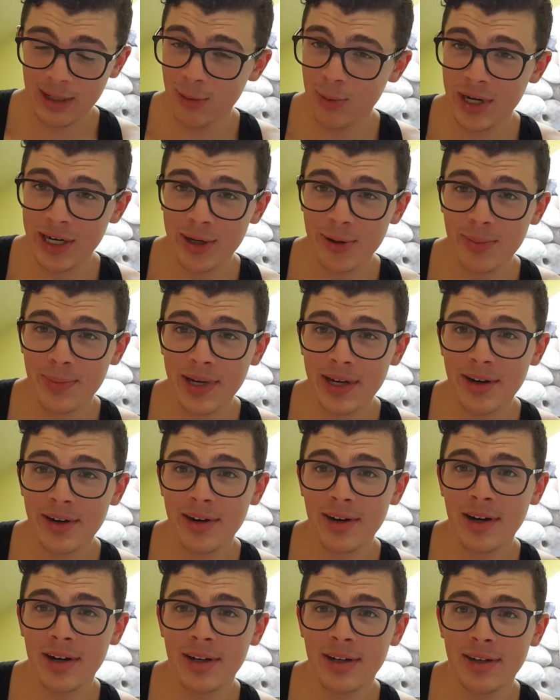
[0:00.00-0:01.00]
winter
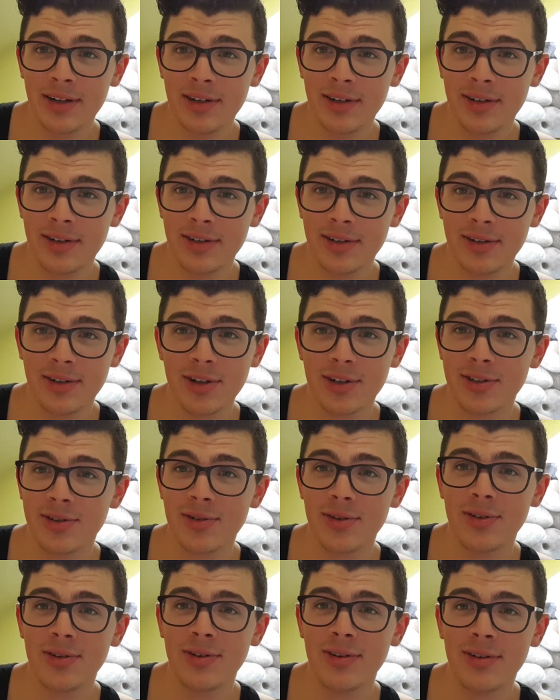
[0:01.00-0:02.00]
beater just
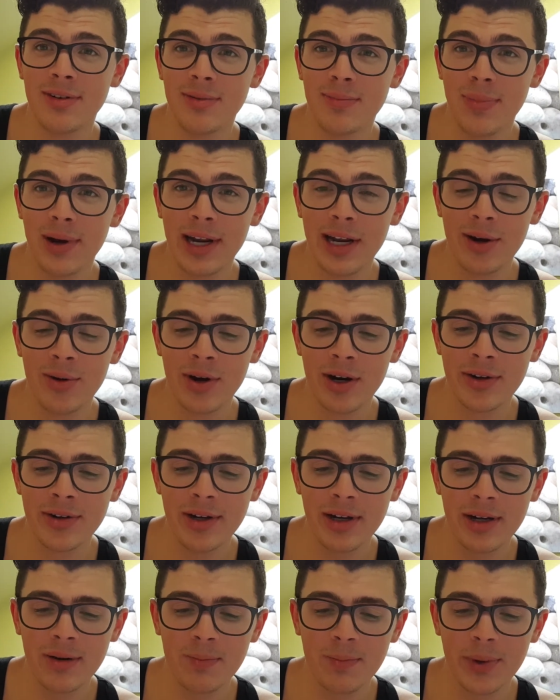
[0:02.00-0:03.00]
to play
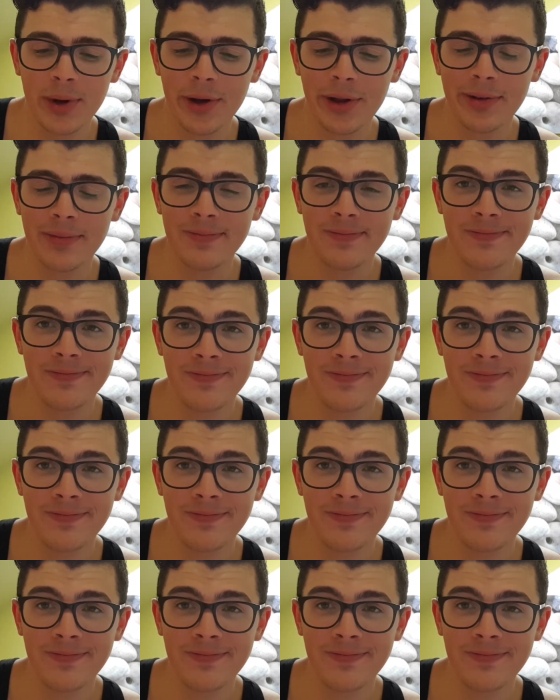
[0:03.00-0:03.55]
around in, but